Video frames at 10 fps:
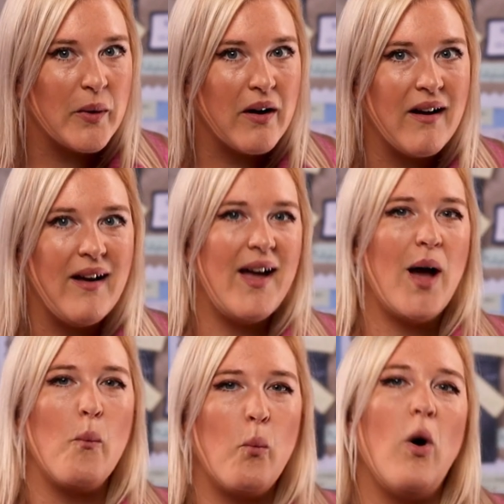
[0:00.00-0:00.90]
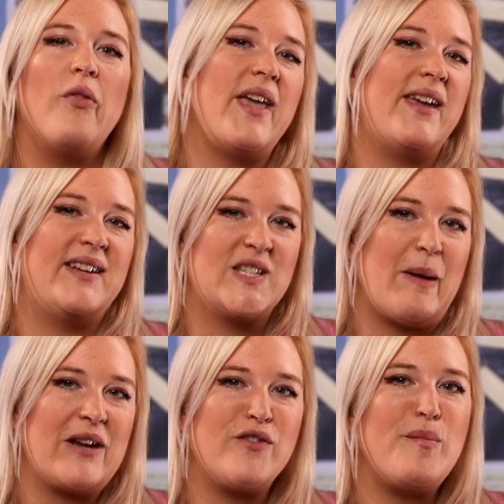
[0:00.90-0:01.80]
are and what they can
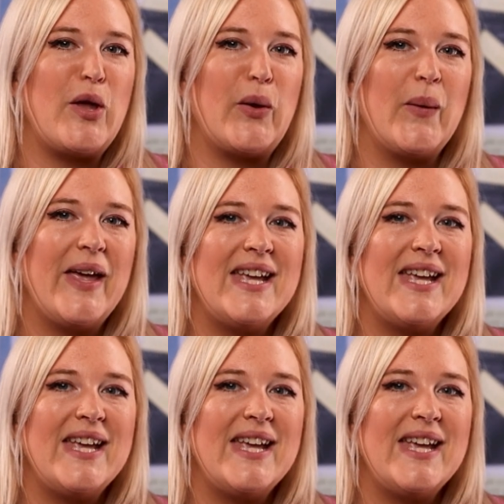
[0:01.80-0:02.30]
expect from you.